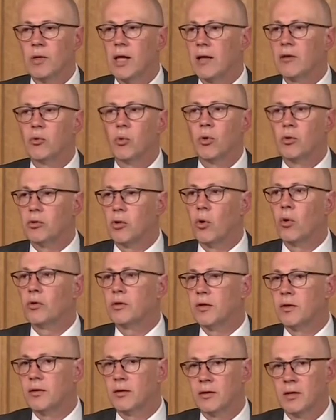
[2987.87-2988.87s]
That's what
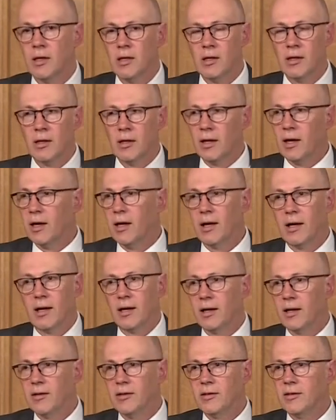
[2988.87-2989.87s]
doctors
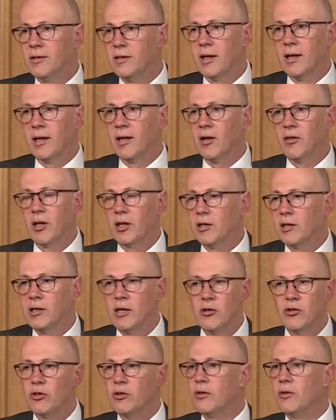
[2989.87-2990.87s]
and other
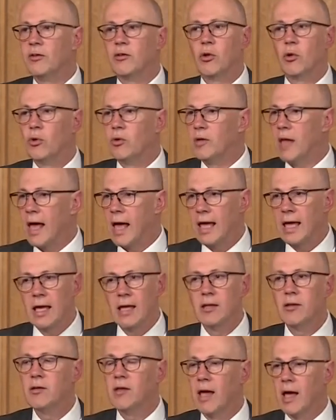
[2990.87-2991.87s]
clinicians do day
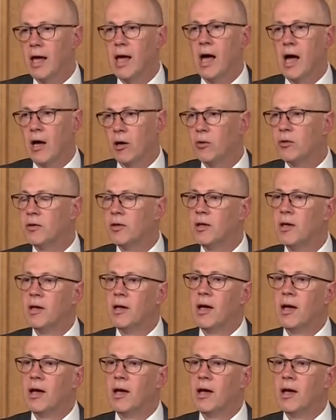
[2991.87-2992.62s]
in, day out,